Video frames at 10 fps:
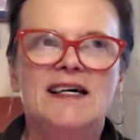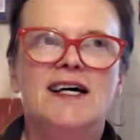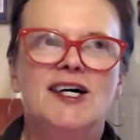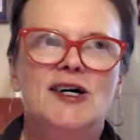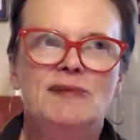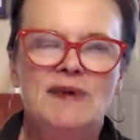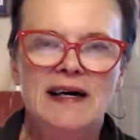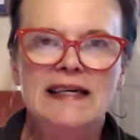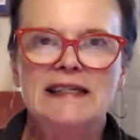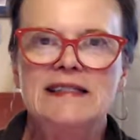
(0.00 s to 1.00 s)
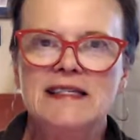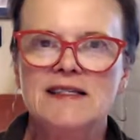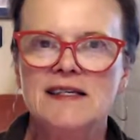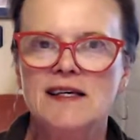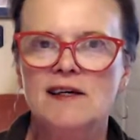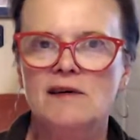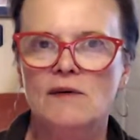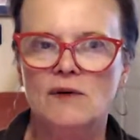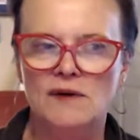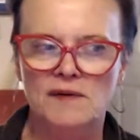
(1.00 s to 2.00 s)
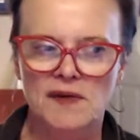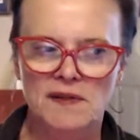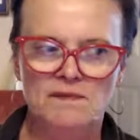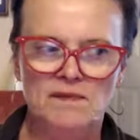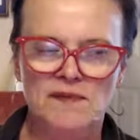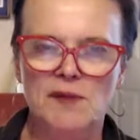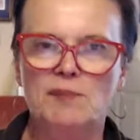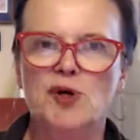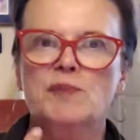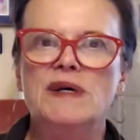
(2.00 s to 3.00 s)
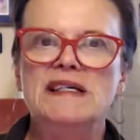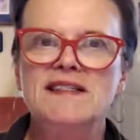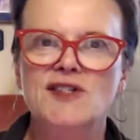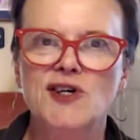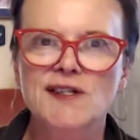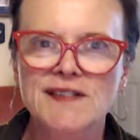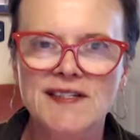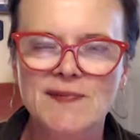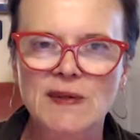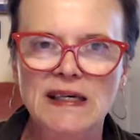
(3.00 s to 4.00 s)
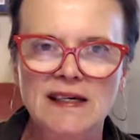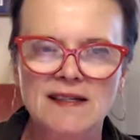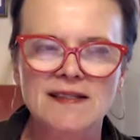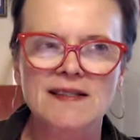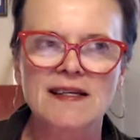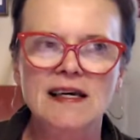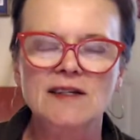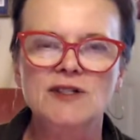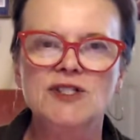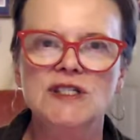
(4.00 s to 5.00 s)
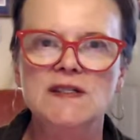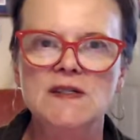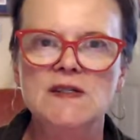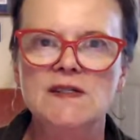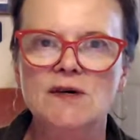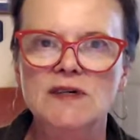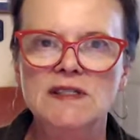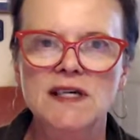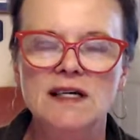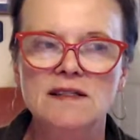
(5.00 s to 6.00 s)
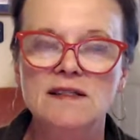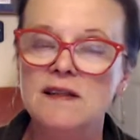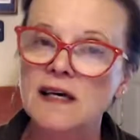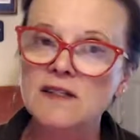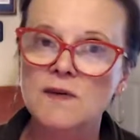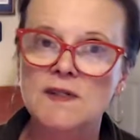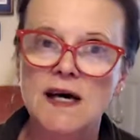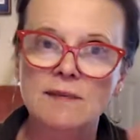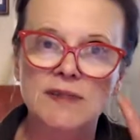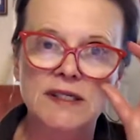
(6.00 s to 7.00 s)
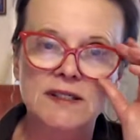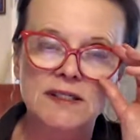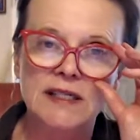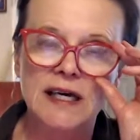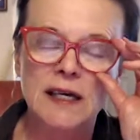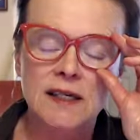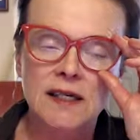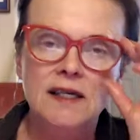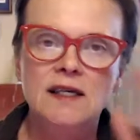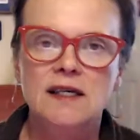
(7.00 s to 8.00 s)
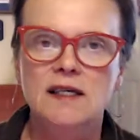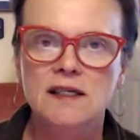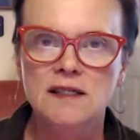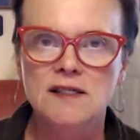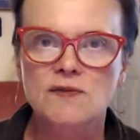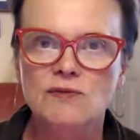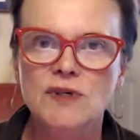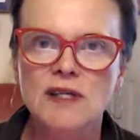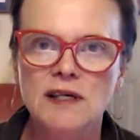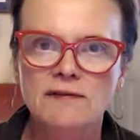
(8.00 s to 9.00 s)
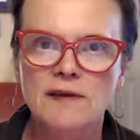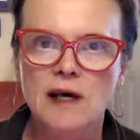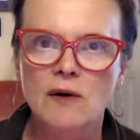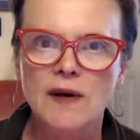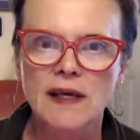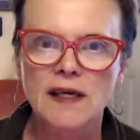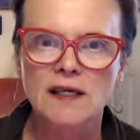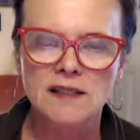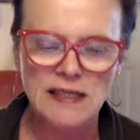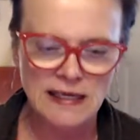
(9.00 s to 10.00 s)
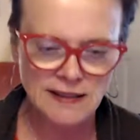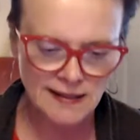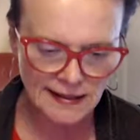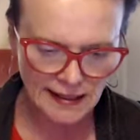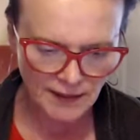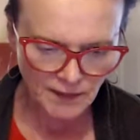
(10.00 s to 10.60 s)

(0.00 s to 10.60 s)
I get dizzy or the burping starts because the energy is so intense. And that's what's happening today. It is really flowing intensely.